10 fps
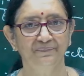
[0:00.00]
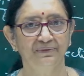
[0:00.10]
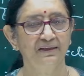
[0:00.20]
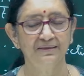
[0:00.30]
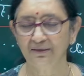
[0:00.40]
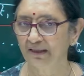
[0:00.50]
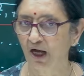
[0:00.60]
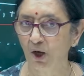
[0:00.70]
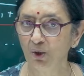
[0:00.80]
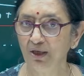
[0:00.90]
So the
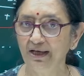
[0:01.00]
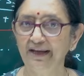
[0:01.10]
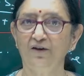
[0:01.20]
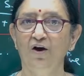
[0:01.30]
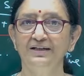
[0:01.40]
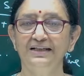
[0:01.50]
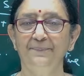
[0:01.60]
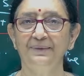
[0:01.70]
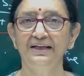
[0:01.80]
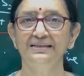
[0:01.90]
only
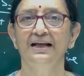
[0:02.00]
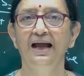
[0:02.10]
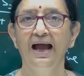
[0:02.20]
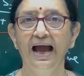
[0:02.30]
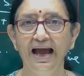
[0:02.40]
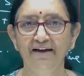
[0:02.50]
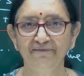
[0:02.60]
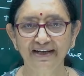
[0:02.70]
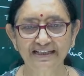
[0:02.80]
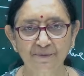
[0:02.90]
concept is
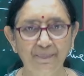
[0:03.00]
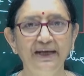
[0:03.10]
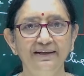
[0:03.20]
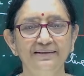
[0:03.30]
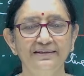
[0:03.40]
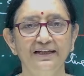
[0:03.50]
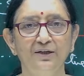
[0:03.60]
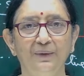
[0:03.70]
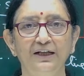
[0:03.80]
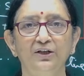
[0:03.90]
average speed is
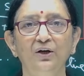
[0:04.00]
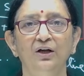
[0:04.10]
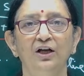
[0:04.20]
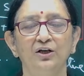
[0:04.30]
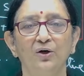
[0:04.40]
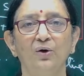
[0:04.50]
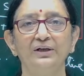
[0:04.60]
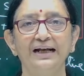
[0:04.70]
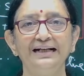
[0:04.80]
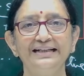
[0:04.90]
equal to
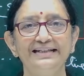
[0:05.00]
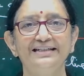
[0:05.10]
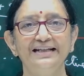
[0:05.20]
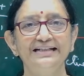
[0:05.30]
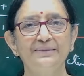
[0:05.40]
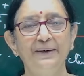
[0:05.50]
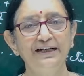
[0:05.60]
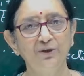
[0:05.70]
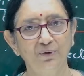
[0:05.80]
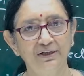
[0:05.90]
total distance by
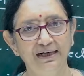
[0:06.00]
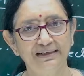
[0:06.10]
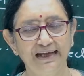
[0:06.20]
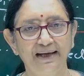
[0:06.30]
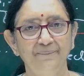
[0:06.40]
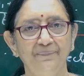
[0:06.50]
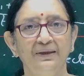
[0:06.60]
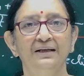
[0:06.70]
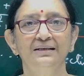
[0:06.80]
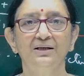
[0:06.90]
total time.
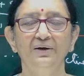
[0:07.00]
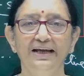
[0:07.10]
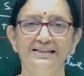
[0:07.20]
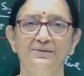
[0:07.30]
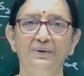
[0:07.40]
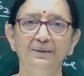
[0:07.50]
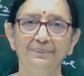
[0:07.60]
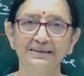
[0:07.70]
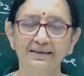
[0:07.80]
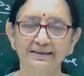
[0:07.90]
So S1
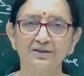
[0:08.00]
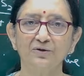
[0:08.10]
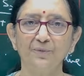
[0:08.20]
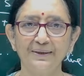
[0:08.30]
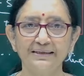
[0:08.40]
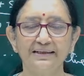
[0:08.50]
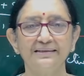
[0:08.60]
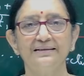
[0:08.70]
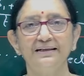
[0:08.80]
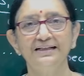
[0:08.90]
plus S2 plus
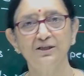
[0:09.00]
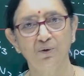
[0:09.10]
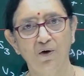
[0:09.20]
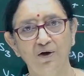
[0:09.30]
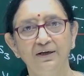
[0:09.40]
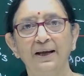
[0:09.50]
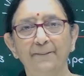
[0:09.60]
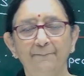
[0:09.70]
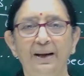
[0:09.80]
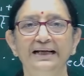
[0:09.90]
S3, so on,
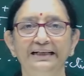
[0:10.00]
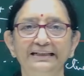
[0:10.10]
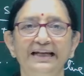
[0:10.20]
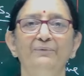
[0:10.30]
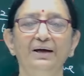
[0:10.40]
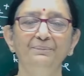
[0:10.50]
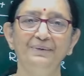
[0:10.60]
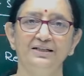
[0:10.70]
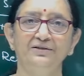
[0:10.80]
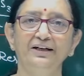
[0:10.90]
by T1
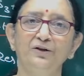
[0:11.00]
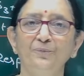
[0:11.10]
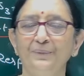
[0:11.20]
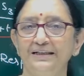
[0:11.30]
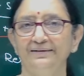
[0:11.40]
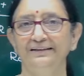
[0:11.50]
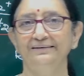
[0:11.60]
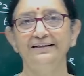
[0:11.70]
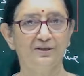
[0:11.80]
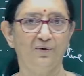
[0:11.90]
plus T2 plus
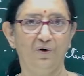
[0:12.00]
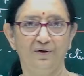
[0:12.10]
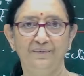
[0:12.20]
T3, so on.